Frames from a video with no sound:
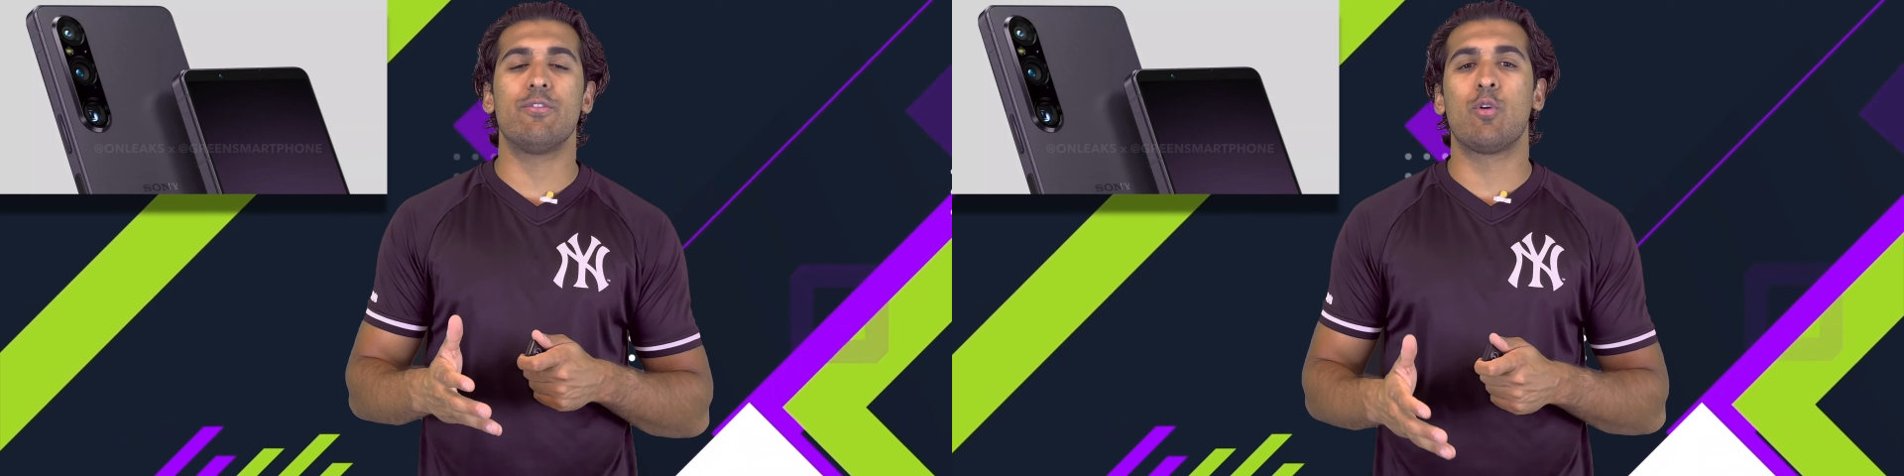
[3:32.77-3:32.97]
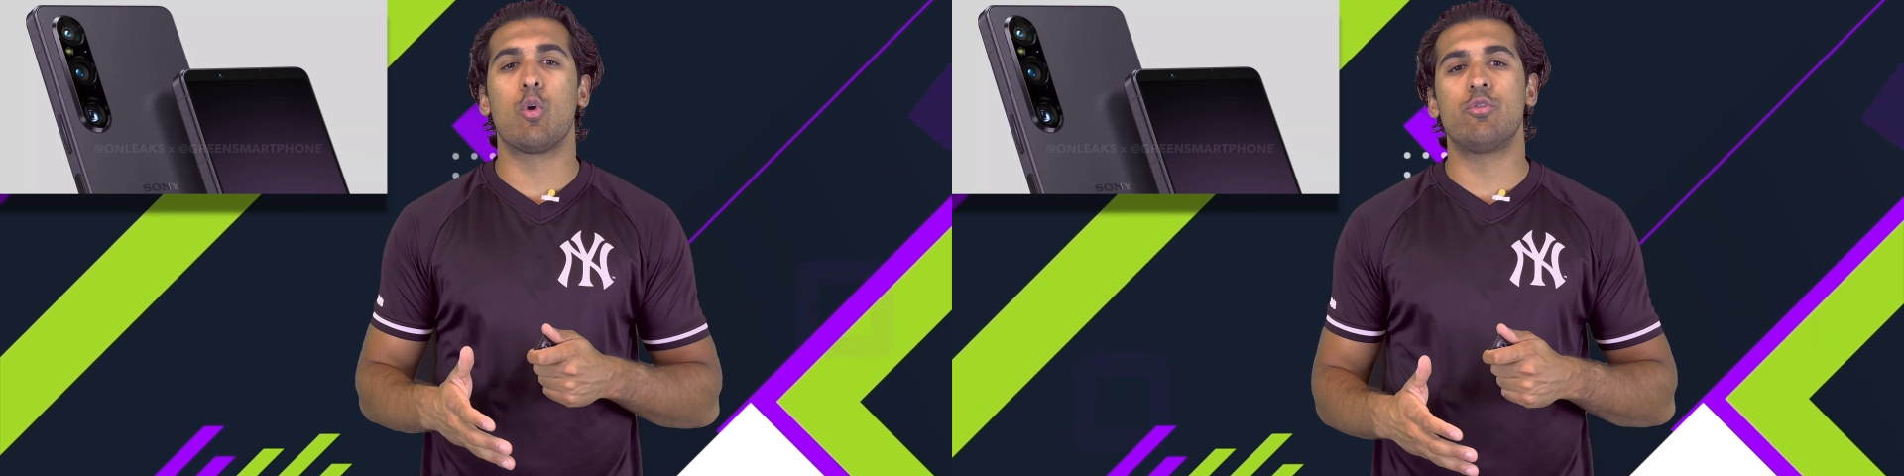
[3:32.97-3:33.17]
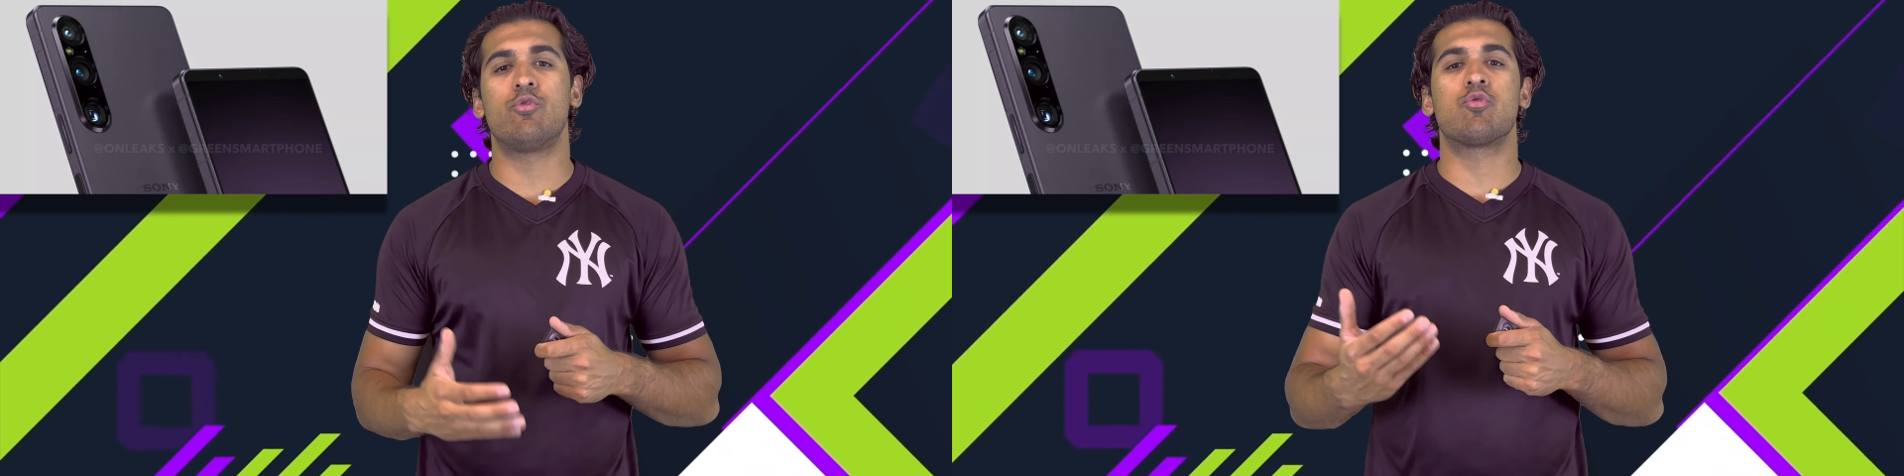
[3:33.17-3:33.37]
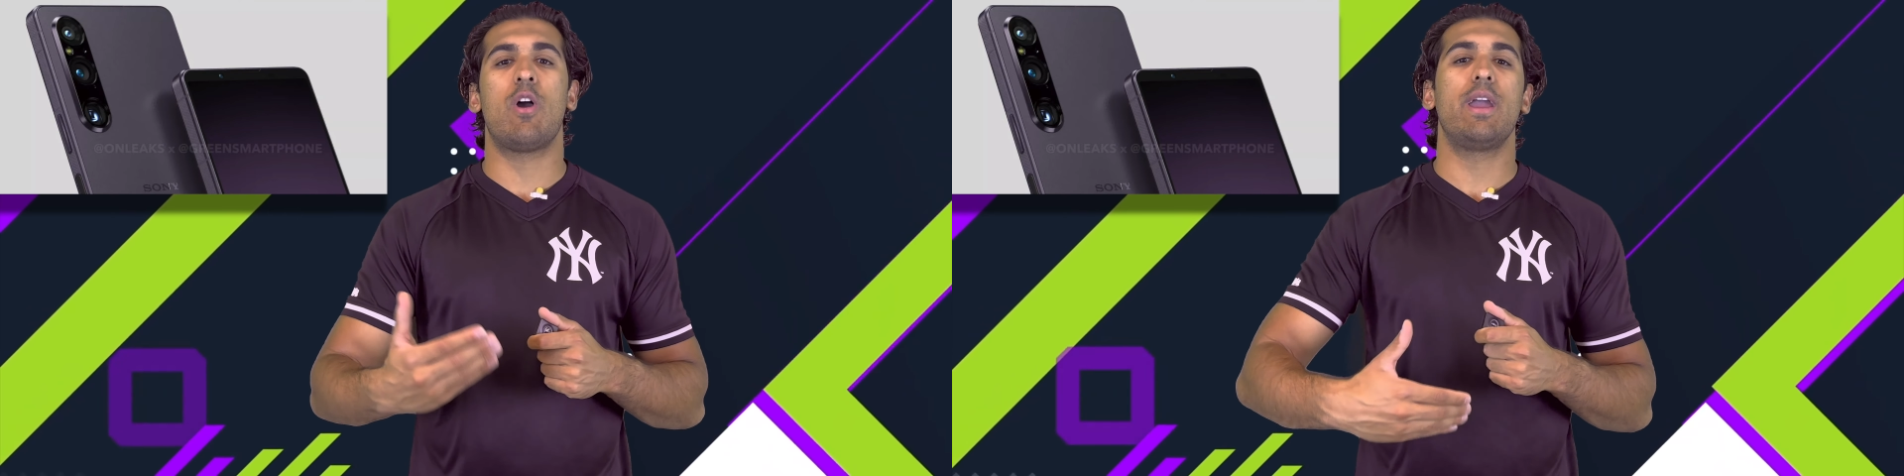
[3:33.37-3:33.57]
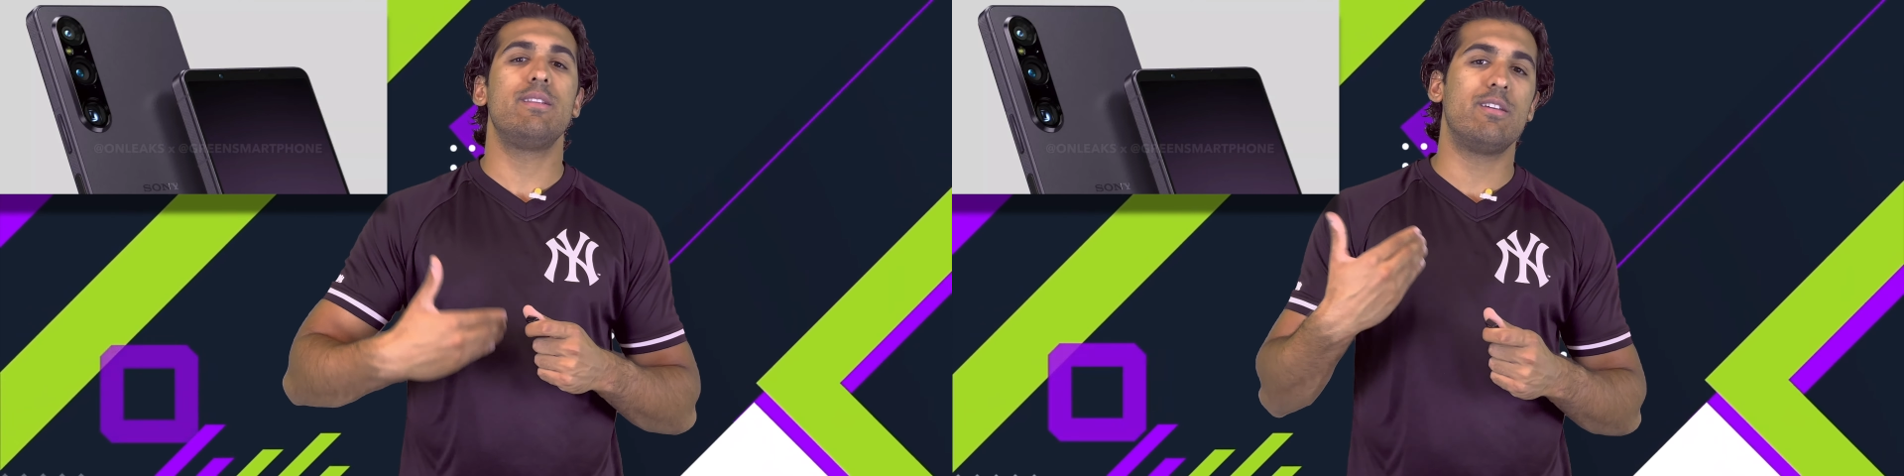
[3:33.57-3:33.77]
of course,
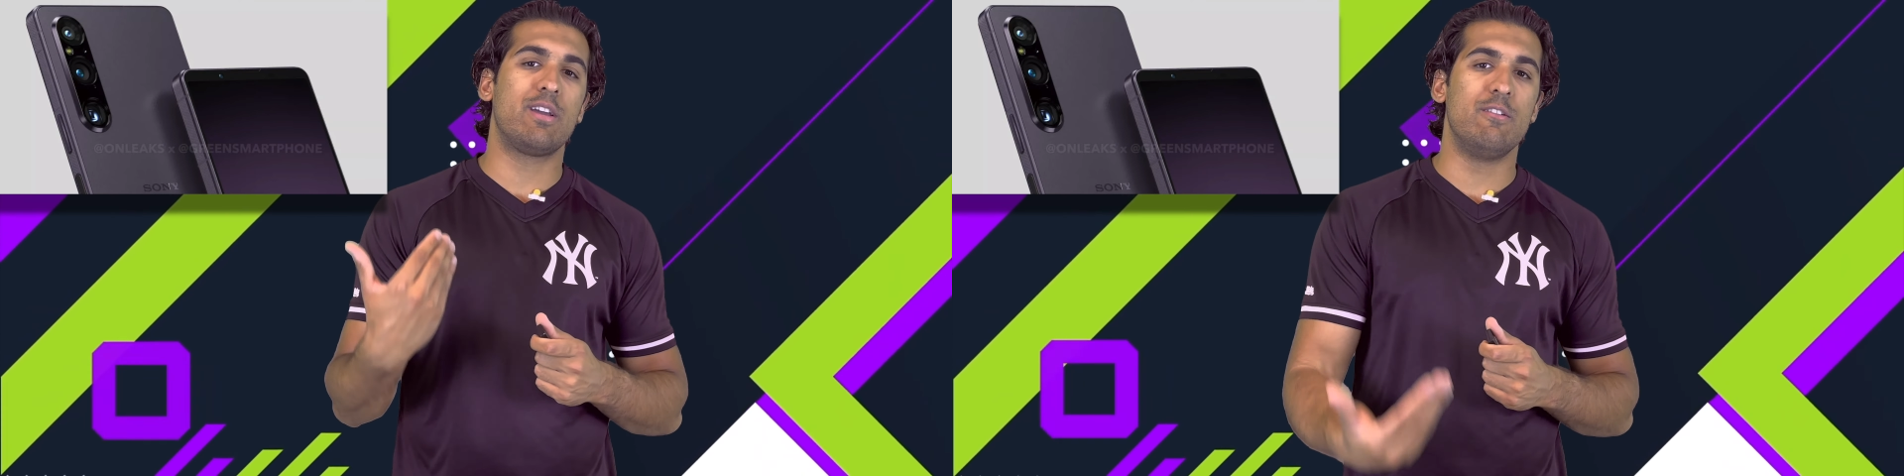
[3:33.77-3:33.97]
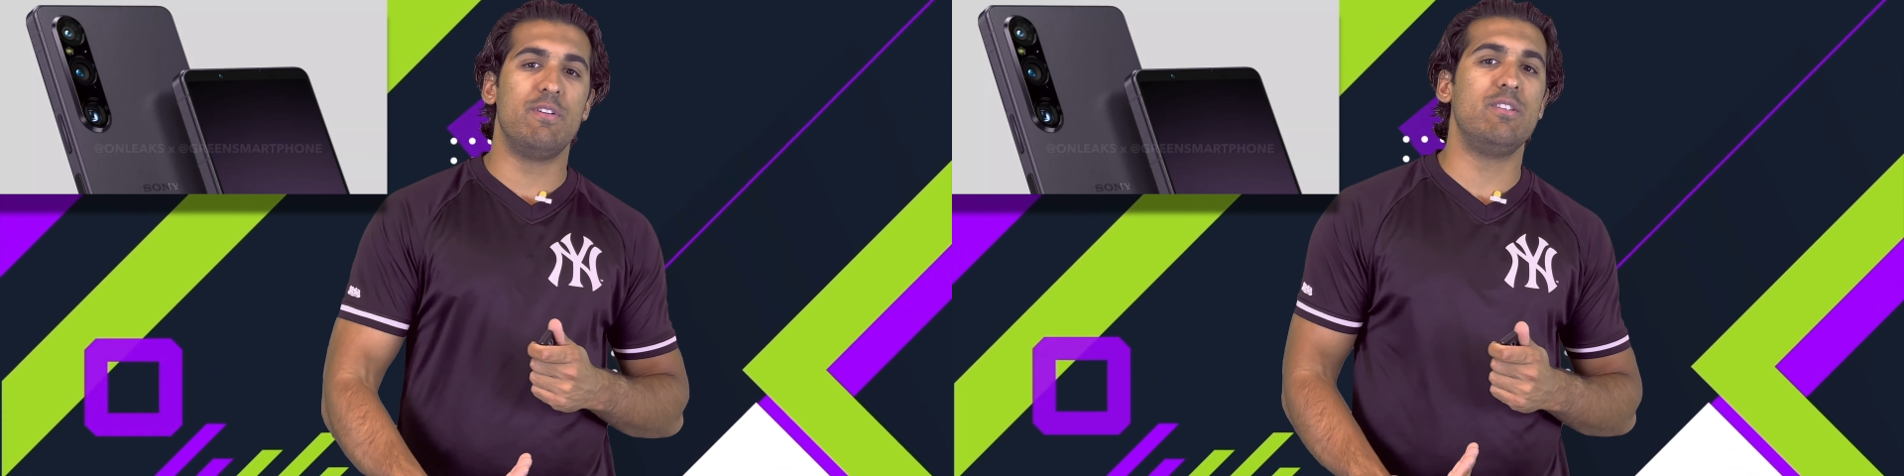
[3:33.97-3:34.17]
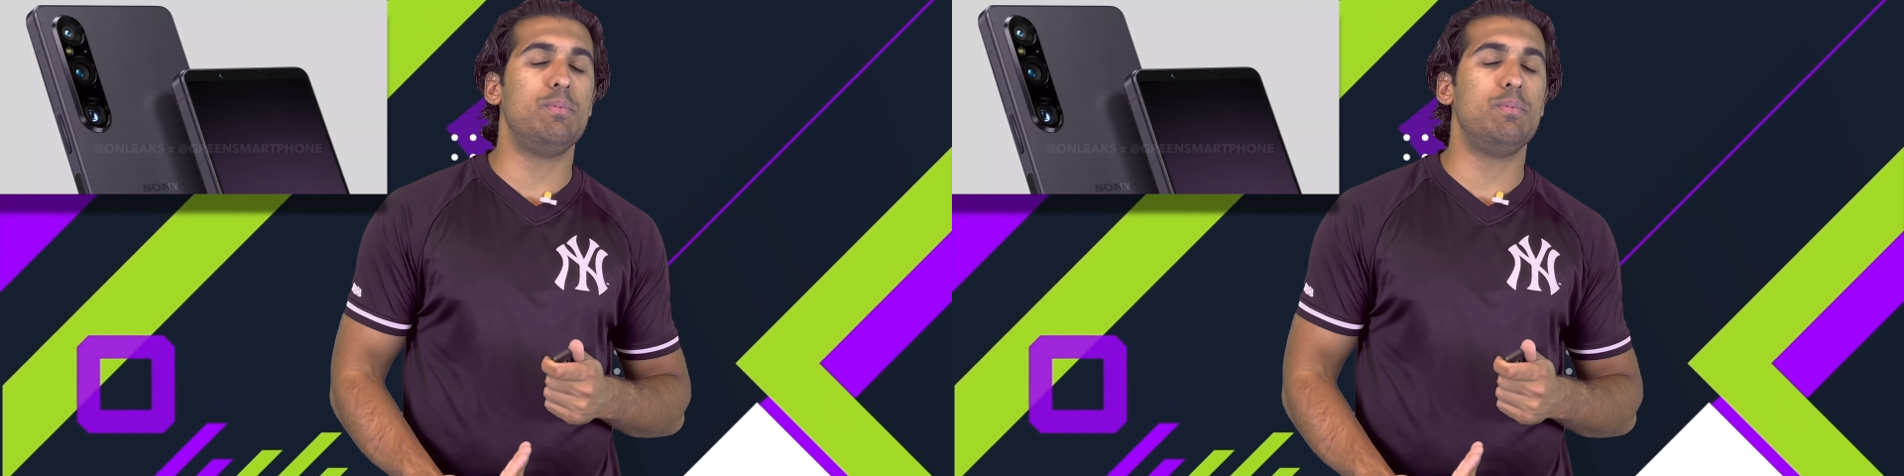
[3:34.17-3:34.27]
trying to convince